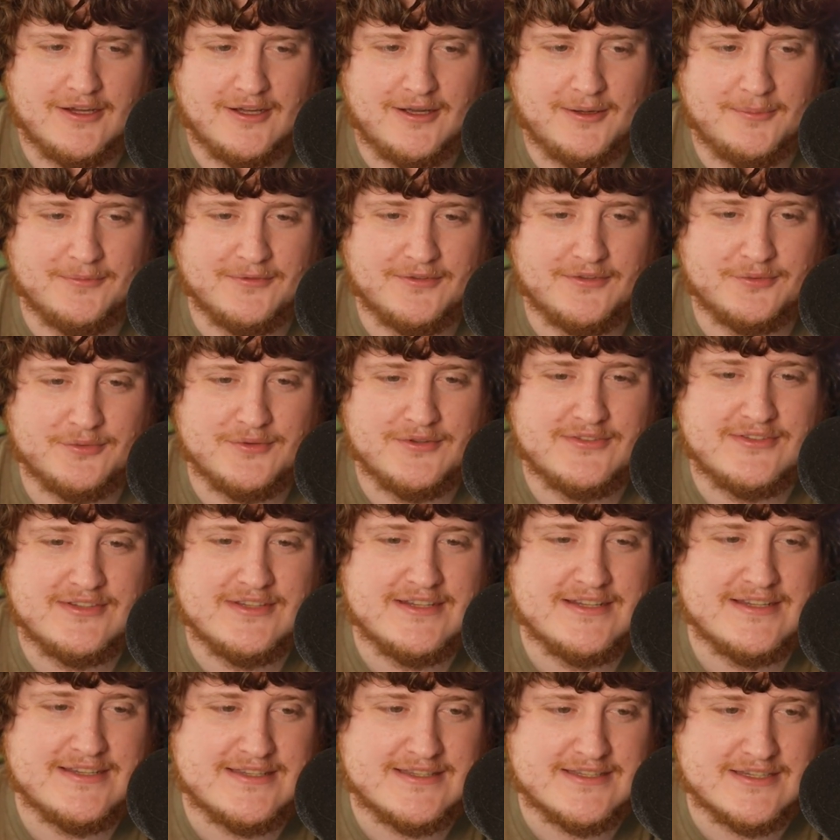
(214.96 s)
So we
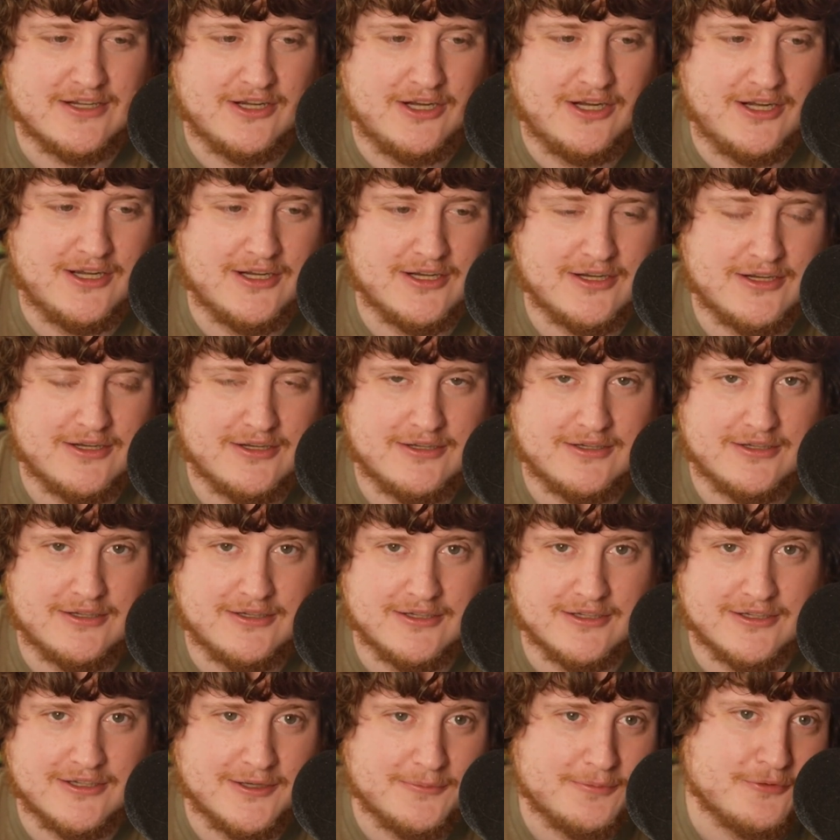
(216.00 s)
did a talk
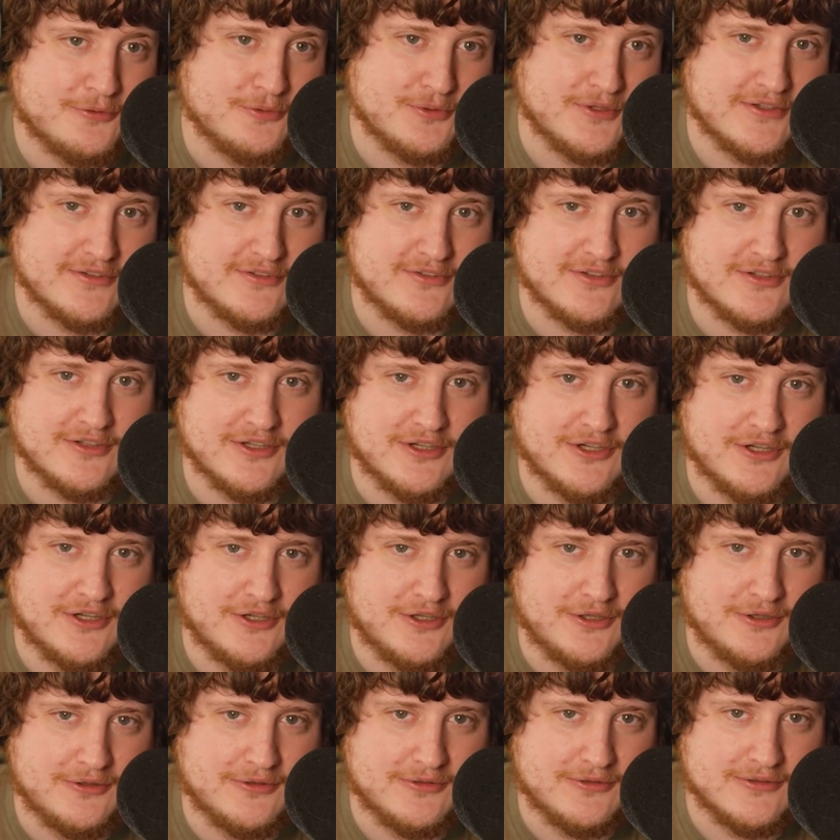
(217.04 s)
a couple weeks
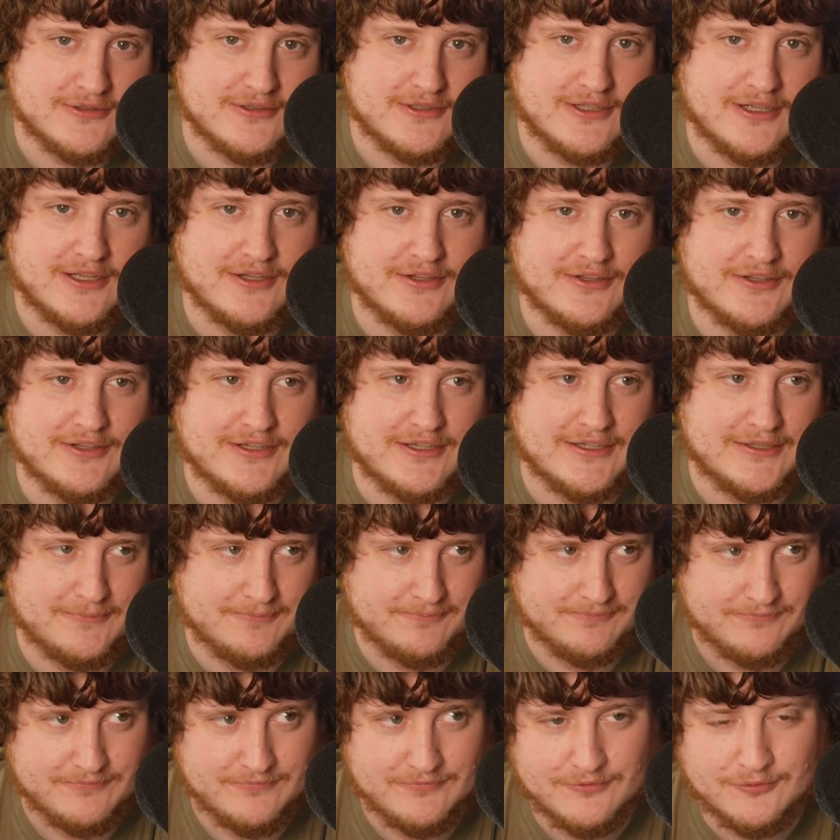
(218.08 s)
ago on
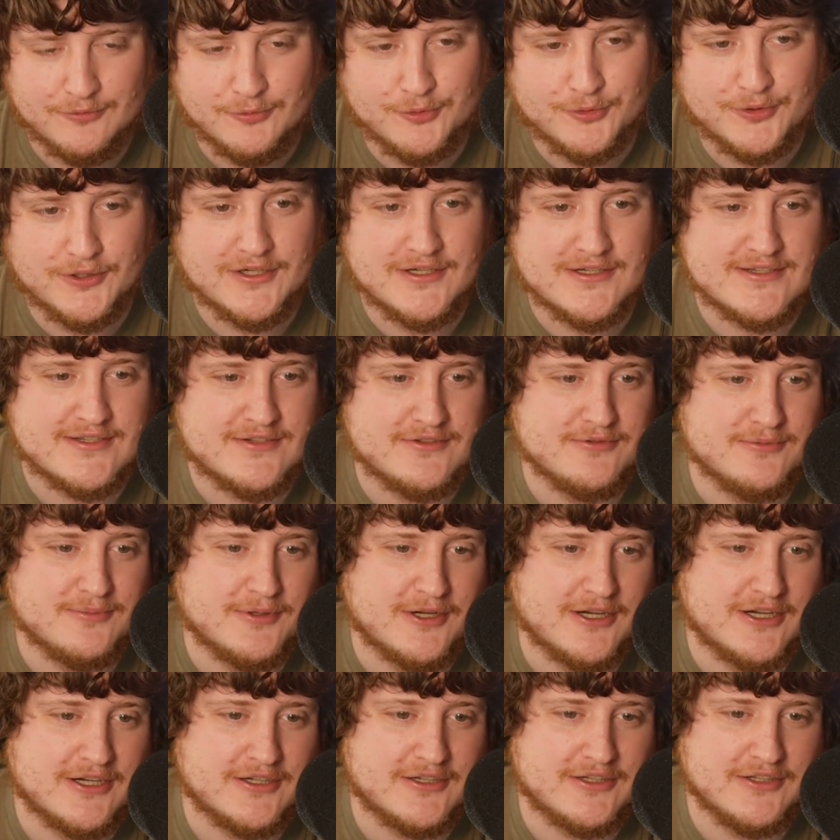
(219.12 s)
where to
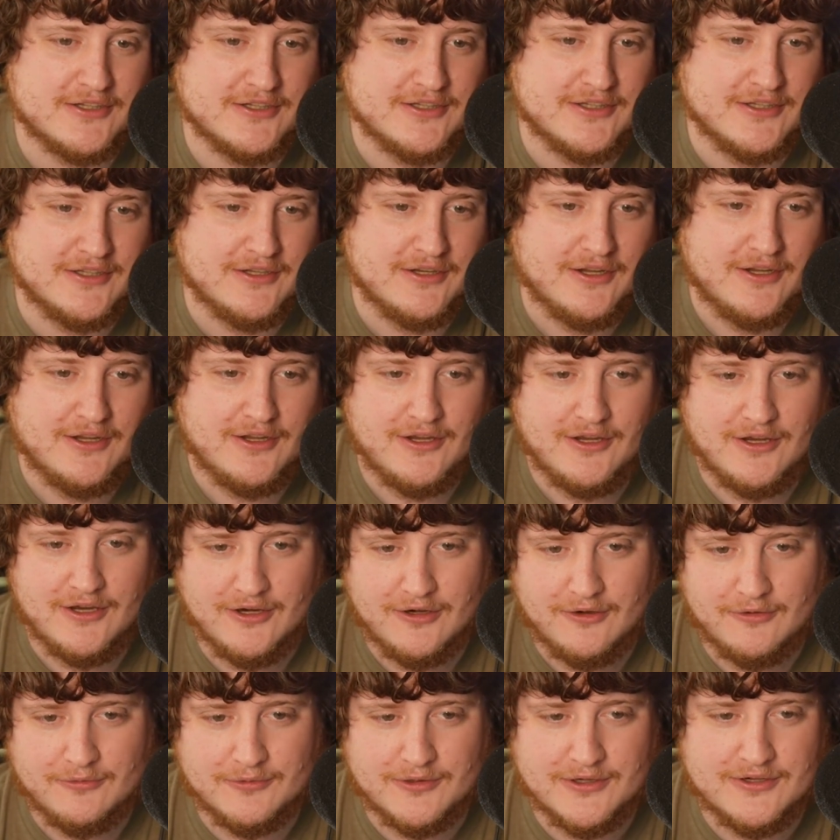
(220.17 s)
market,
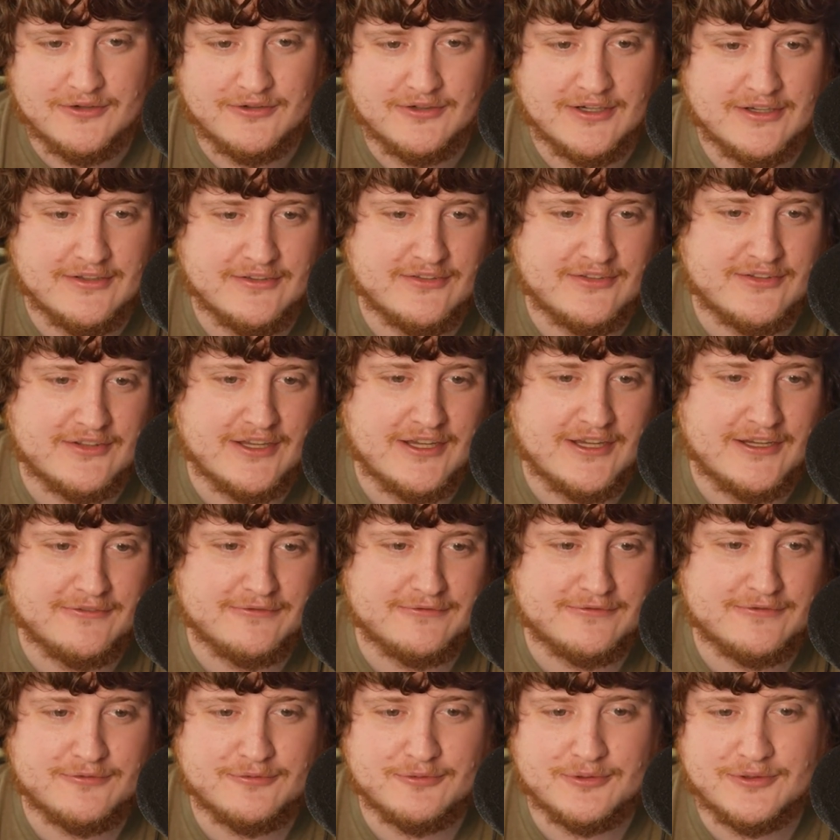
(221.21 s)
where to run
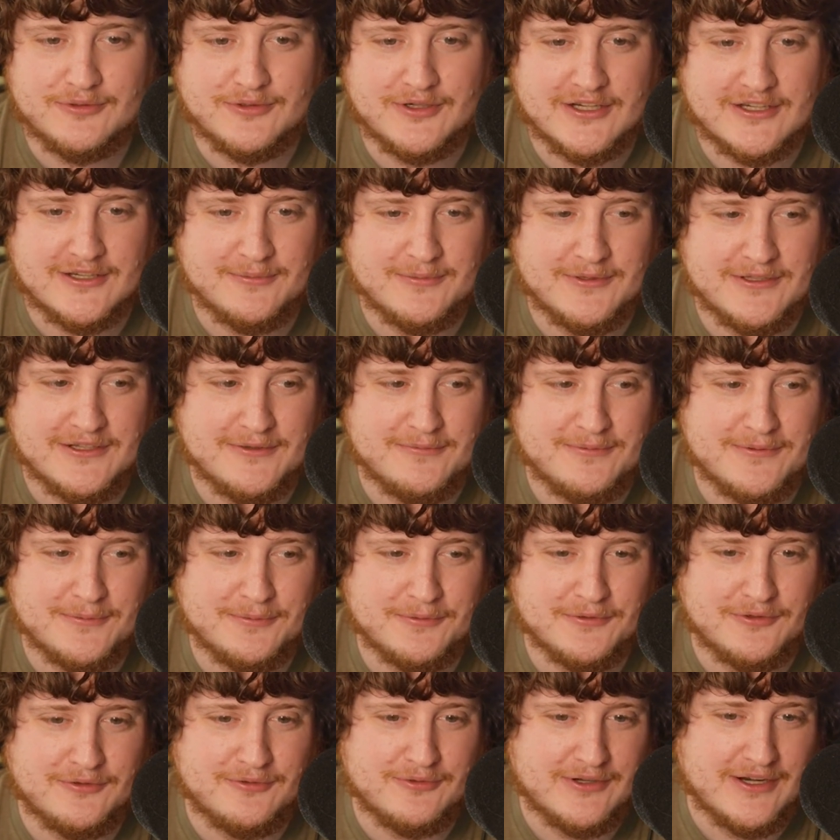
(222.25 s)
stuff. We recommended
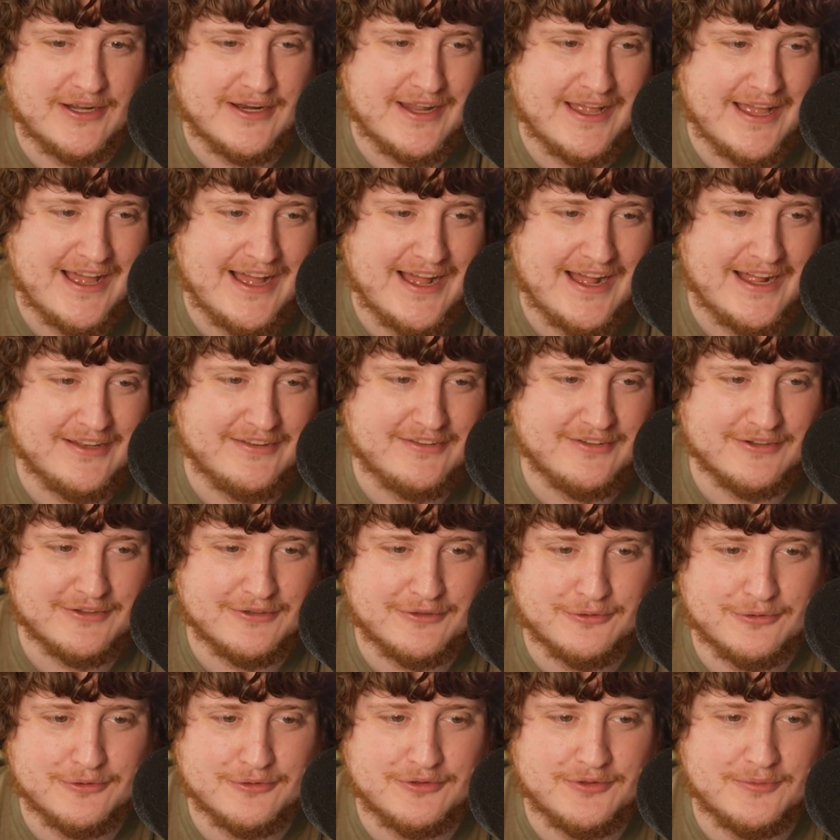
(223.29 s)
people to run ads on
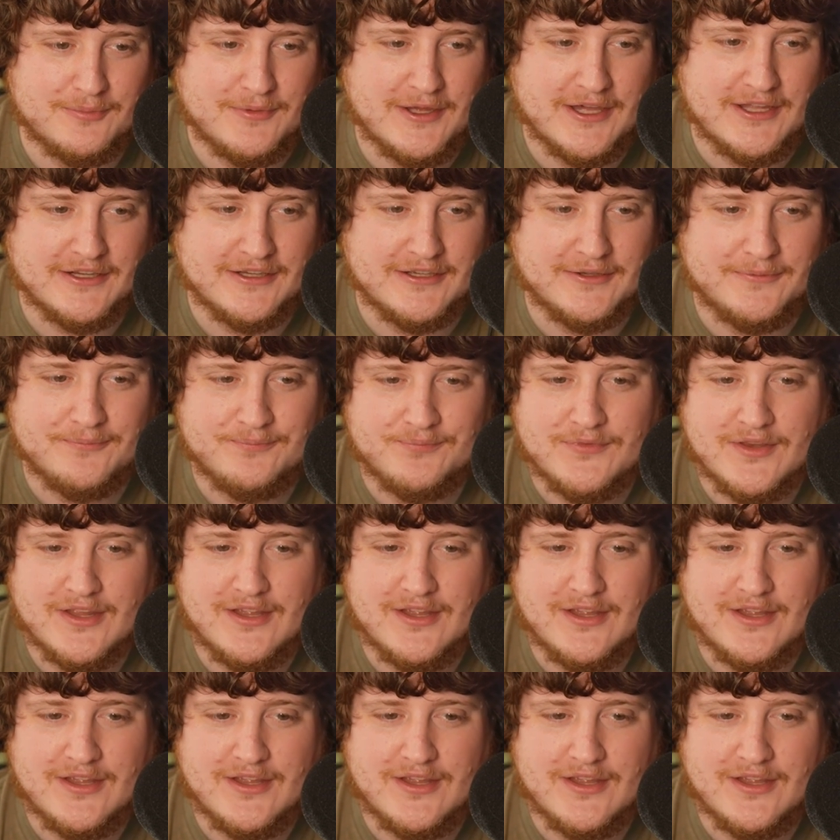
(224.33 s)
Google and Meta.